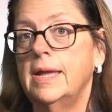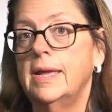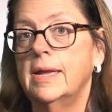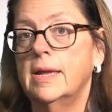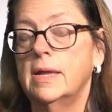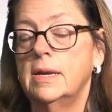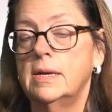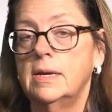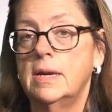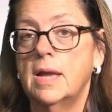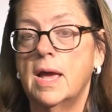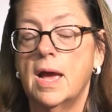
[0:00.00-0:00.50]

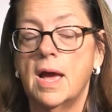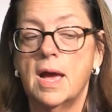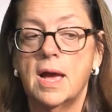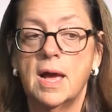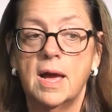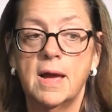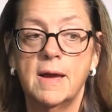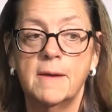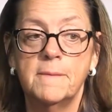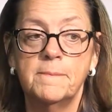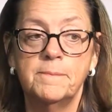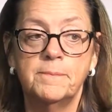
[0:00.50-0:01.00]
in
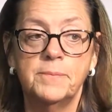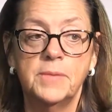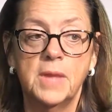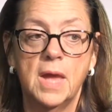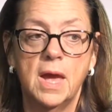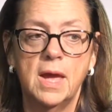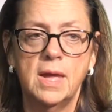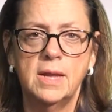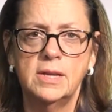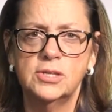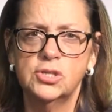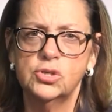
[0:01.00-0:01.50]

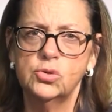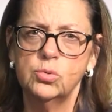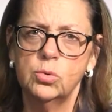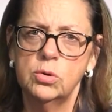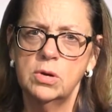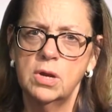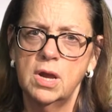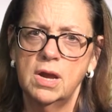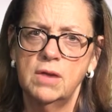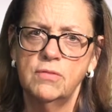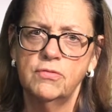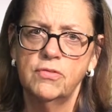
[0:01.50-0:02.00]
a
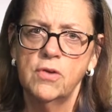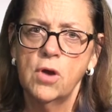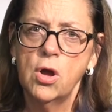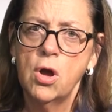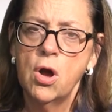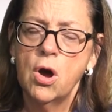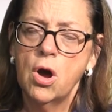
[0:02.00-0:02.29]
sort of